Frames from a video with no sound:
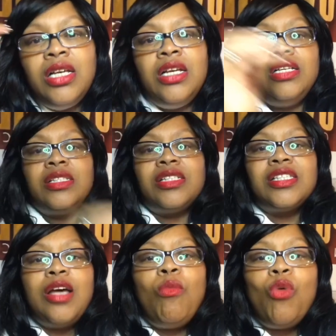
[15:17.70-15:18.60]

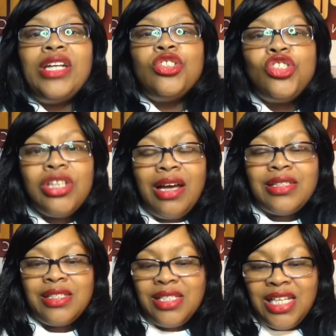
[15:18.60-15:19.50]
Someone
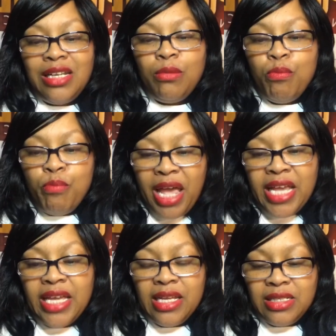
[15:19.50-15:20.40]
just didn't make
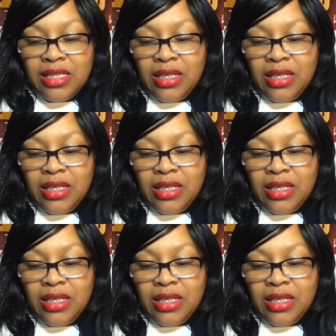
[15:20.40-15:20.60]
it